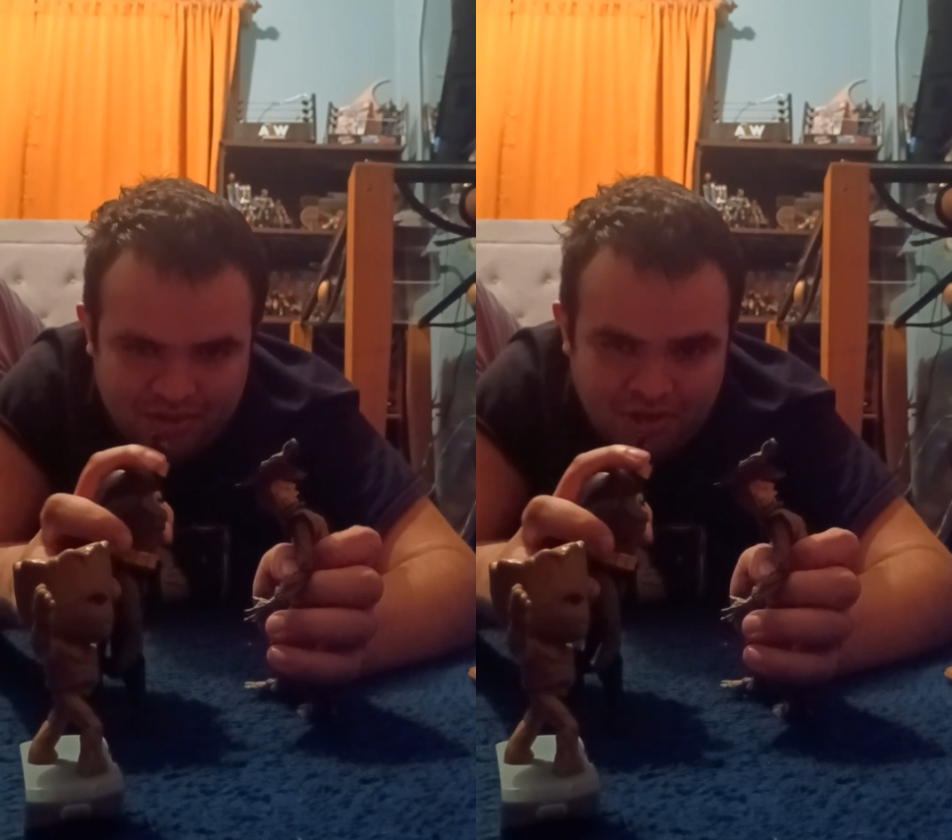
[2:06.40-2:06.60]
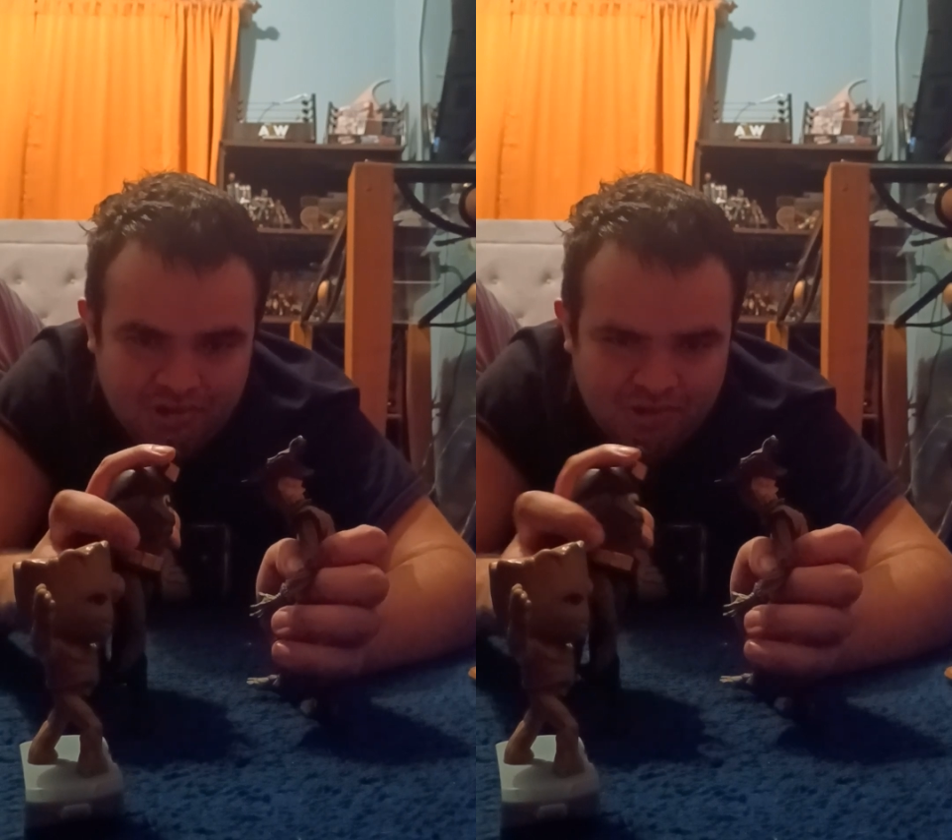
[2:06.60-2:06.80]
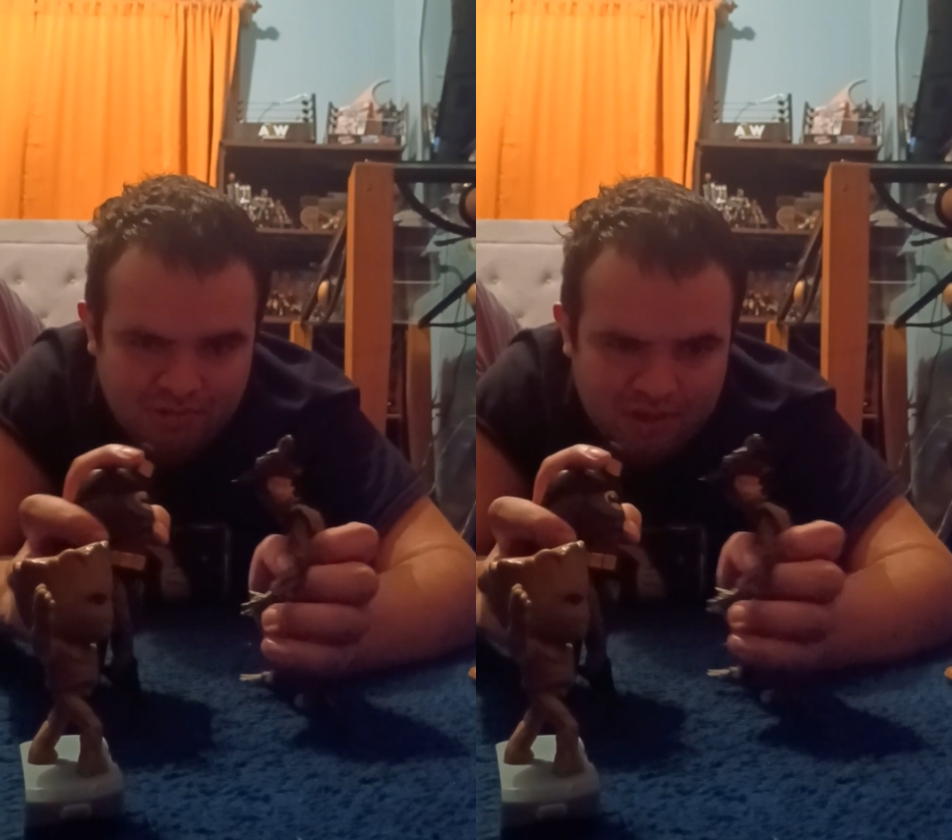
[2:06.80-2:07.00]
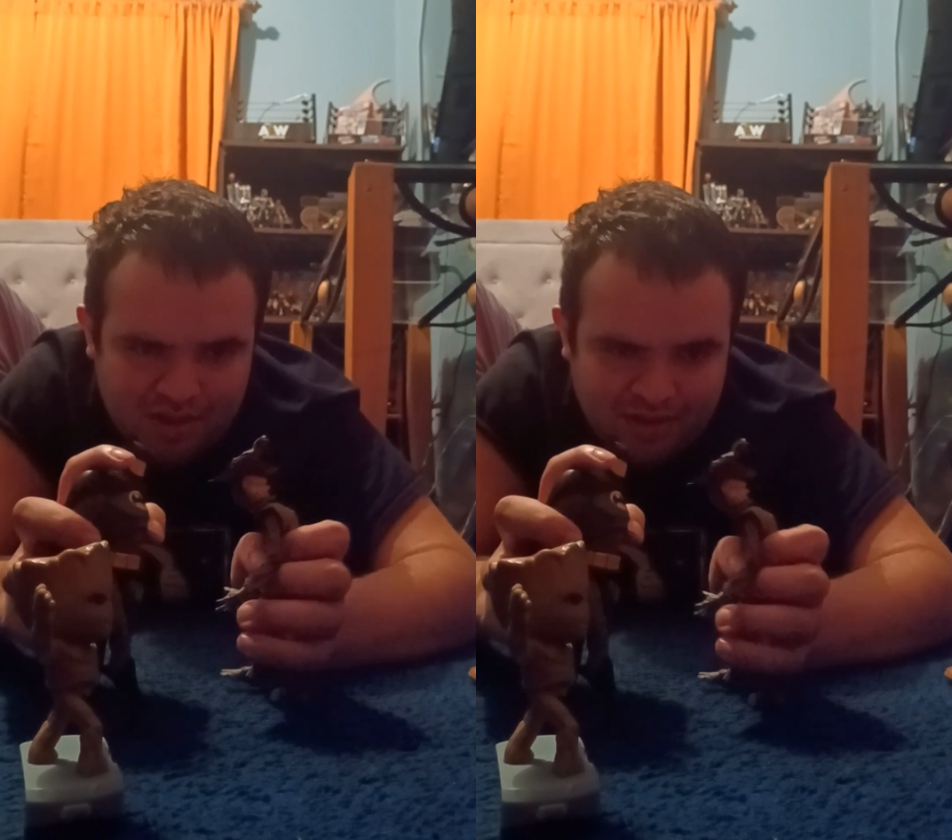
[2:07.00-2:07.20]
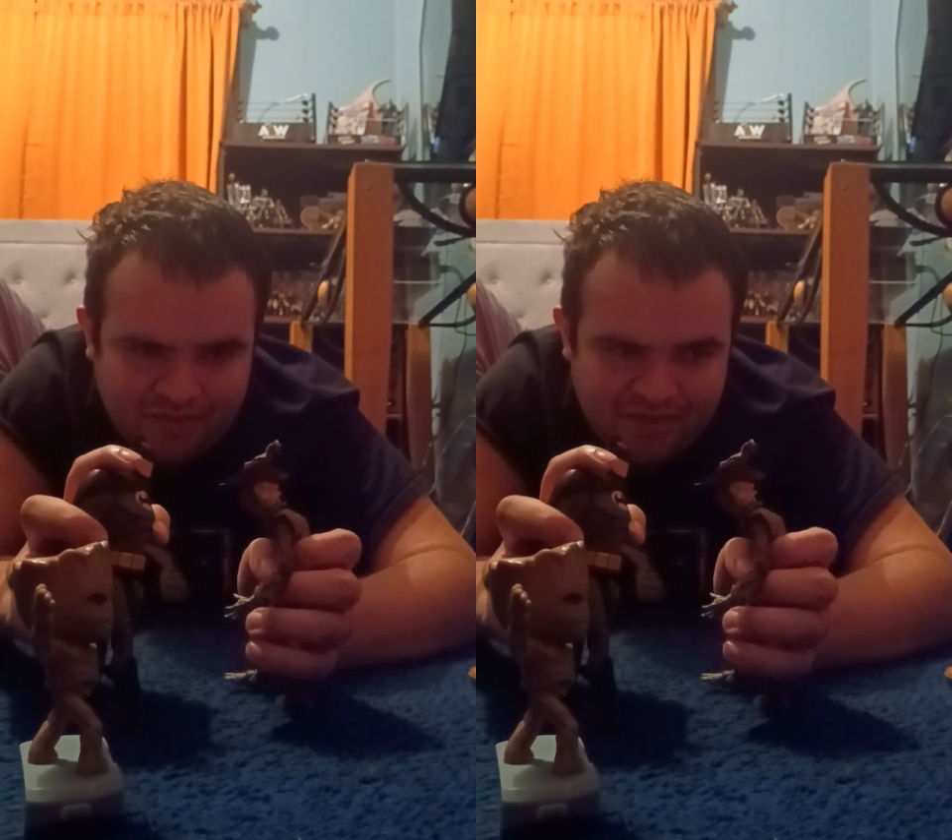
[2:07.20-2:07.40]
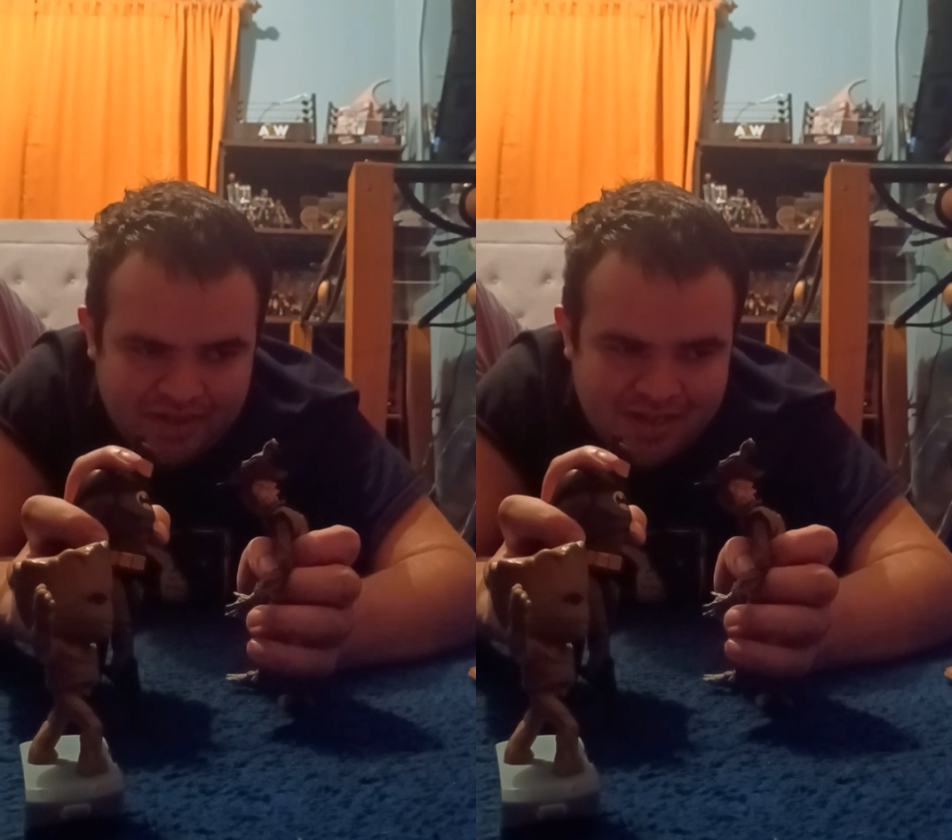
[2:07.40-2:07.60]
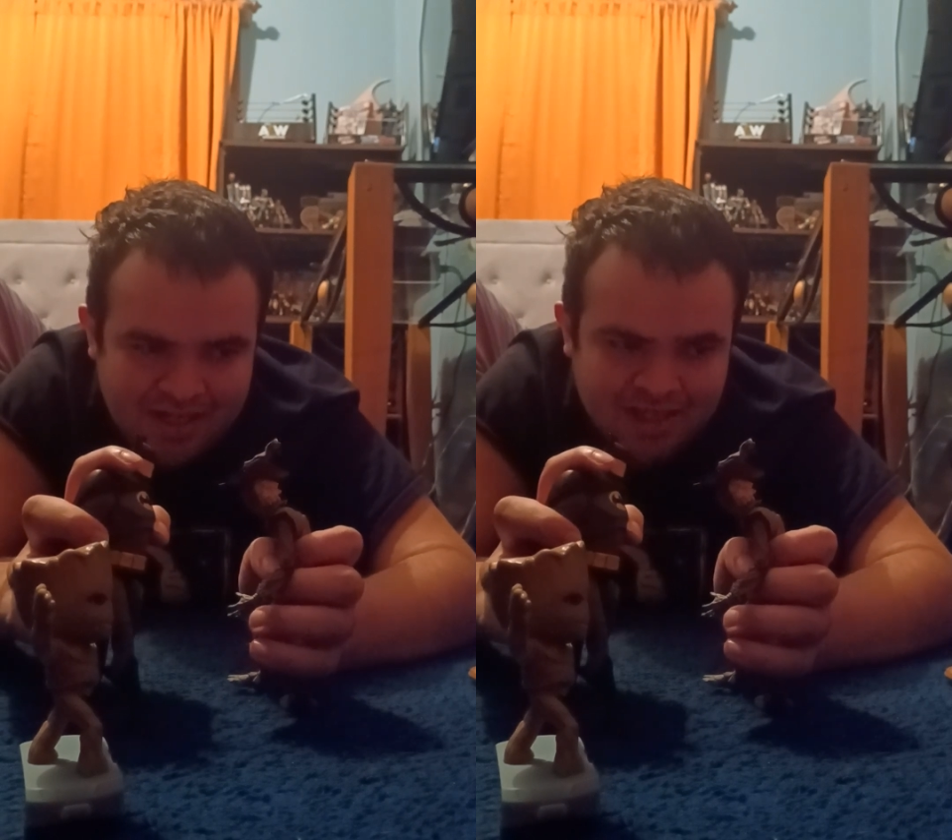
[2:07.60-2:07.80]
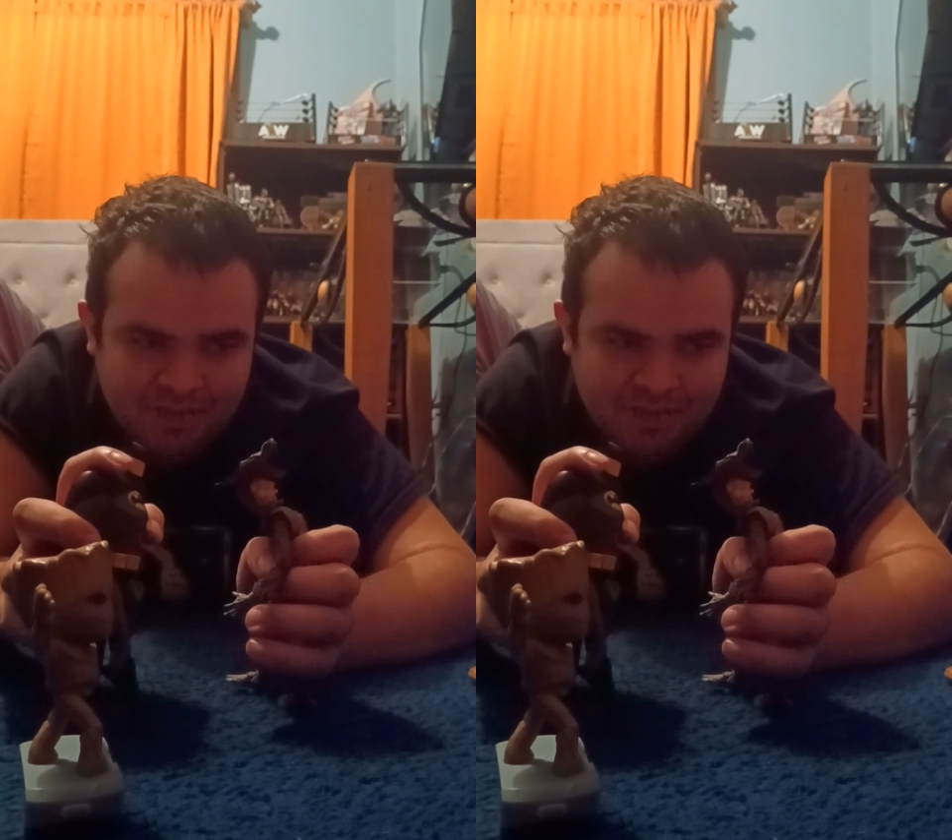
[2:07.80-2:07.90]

Oh, well, if it isn't